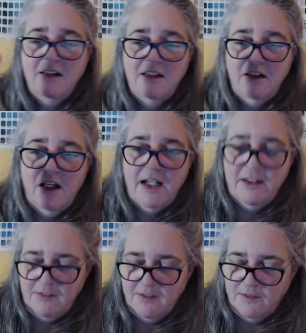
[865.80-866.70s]
the
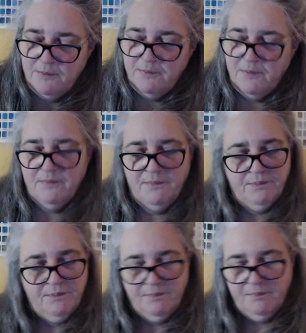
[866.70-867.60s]
lives
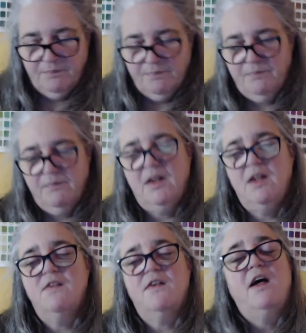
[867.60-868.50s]

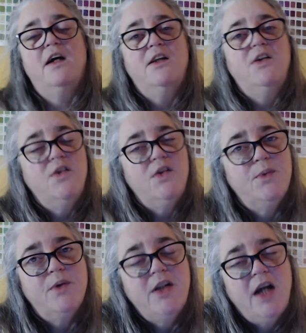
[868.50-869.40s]
because I knew you
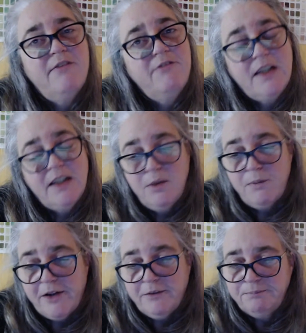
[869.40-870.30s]
were not feeling well.